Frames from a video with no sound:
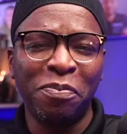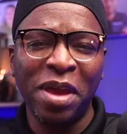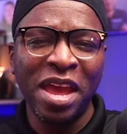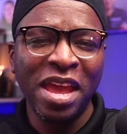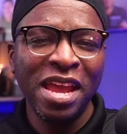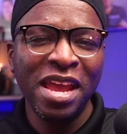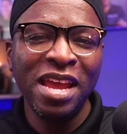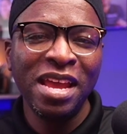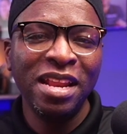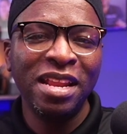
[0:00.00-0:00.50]
For
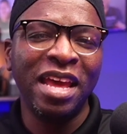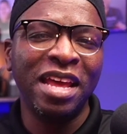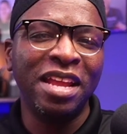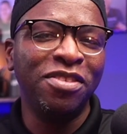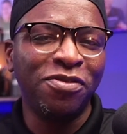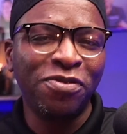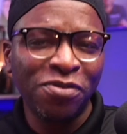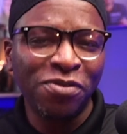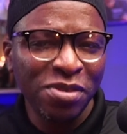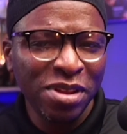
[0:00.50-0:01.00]
paid
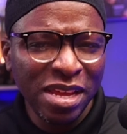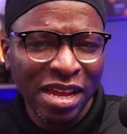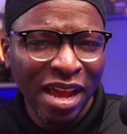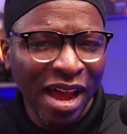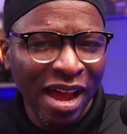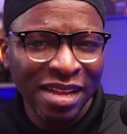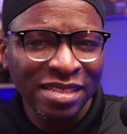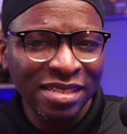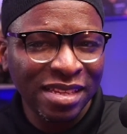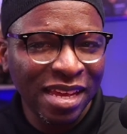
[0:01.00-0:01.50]
and free
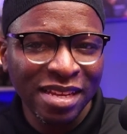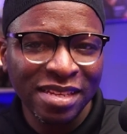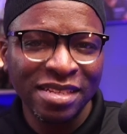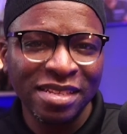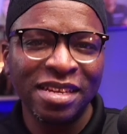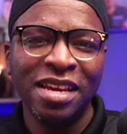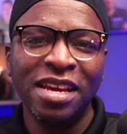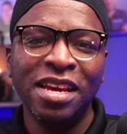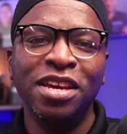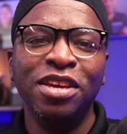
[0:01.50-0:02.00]

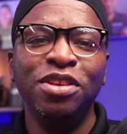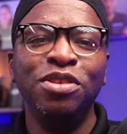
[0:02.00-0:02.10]
content,